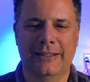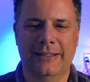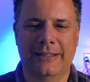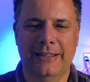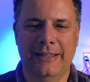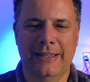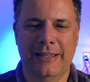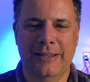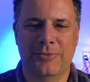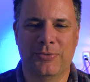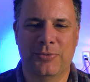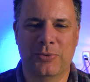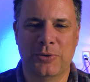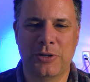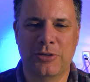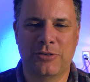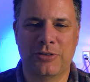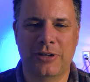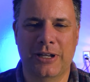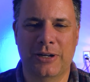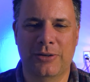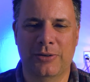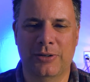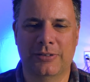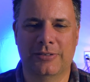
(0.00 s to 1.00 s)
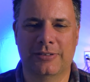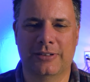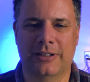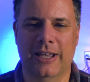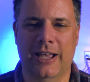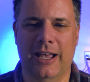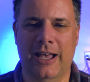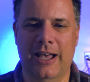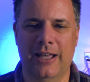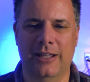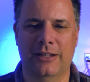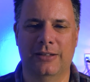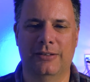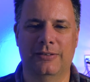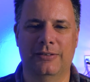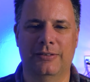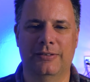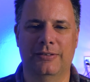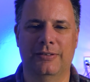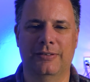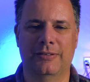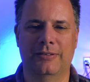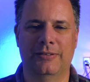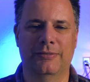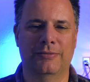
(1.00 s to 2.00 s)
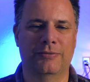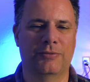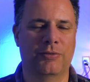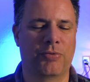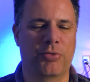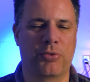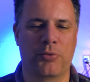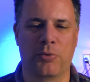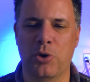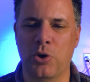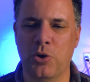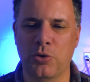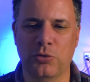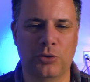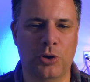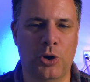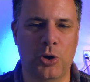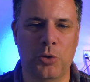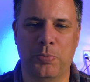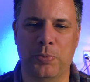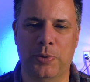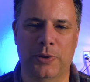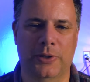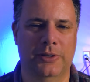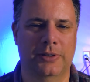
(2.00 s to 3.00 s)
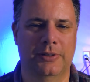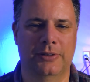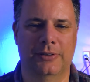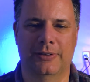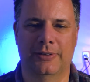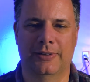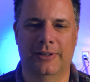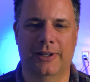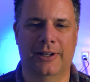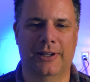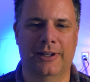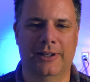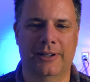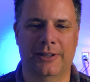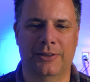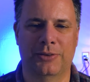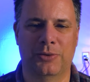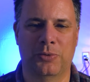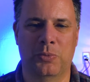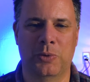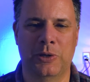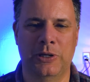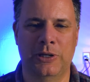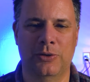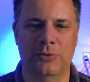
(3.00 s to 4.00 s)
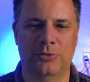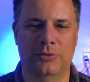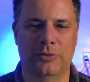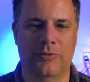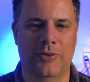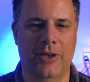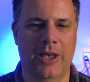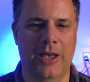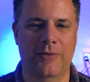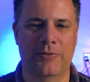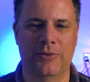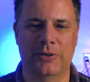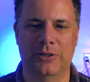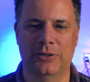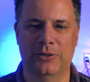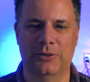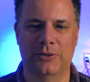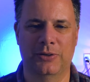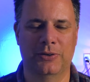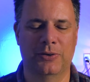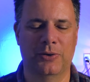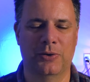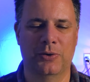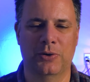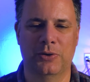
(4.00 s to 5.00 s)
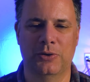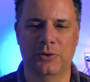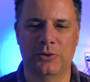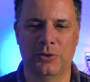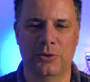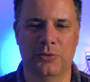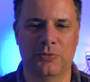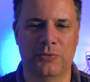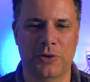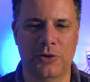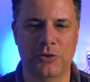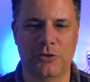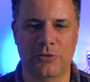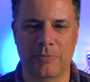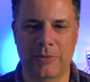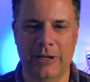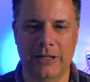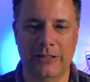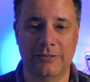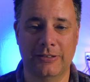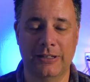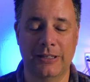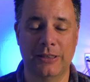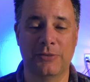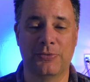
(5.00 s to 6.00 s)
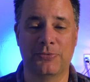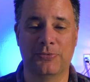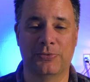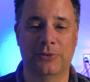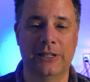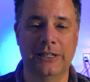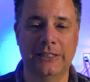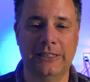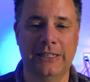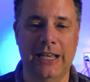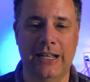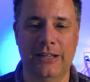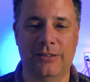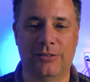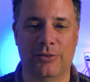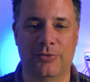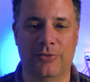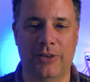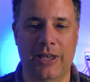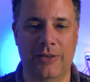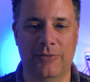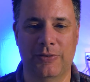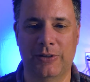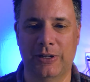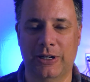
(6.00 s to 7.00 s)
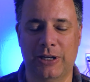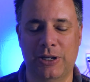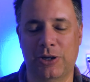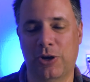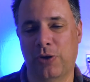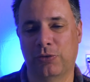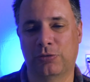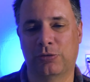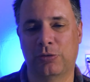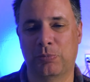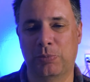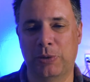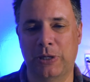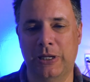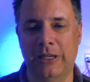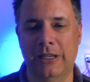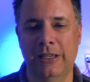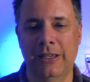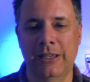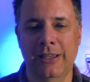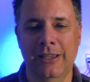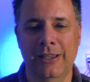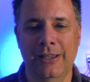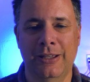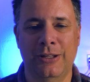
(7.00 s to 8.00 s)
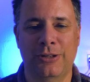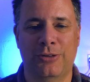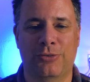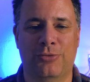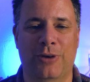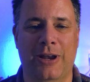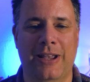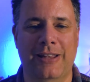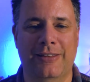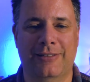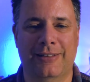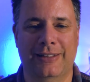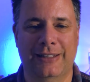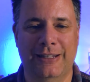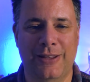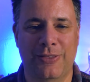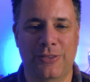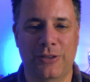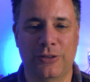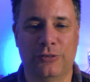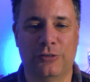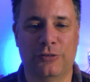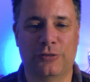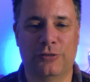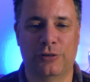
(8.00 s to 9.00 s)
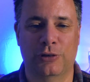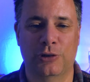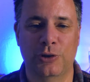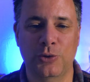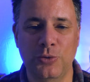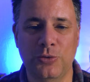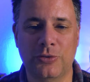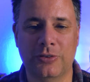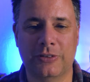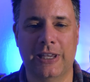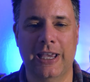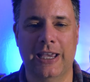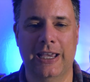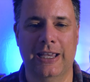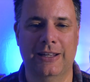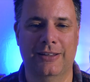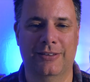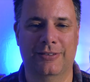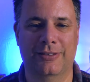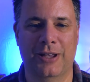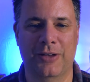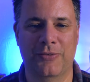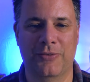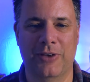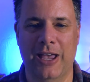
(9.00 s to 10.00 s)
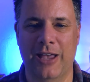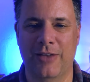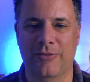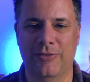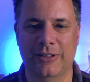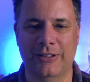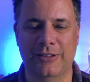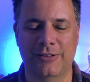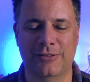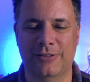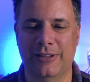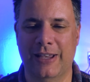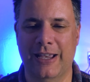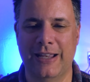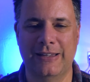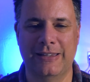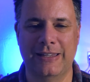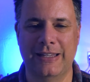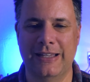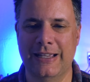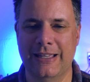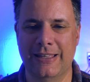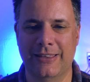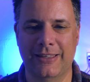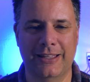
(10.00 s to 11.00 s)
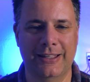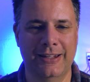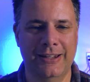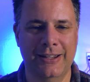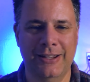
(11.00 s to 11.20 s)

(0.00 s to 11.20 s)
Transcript: if we're generous, God throws open the windows of heaven, or your version might say the floodgates of heaven. It could also be translated the sluice gates of heaven. This is the idea that